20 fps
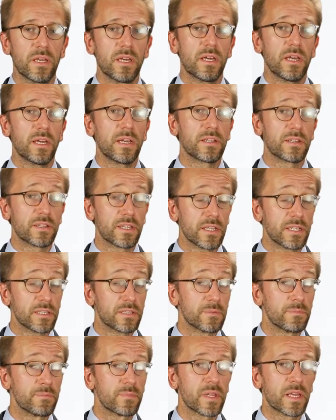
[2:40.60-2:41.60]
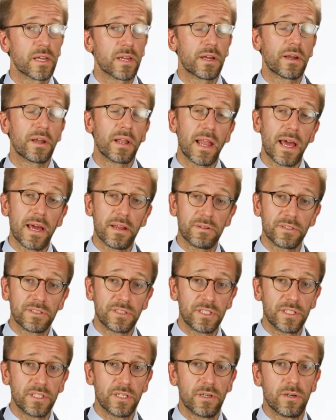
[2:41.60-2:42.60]
Indeed,
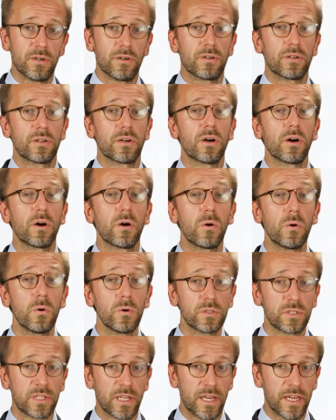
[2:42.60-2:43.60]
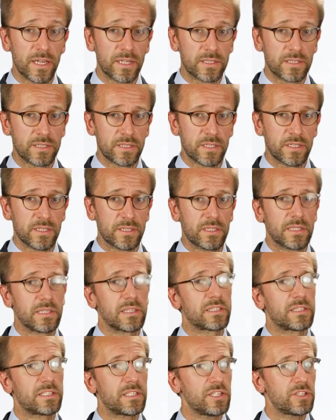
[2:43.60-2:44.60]
clarity on who takes the
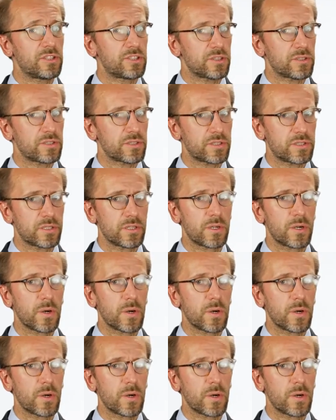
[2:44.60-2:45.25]
decisions,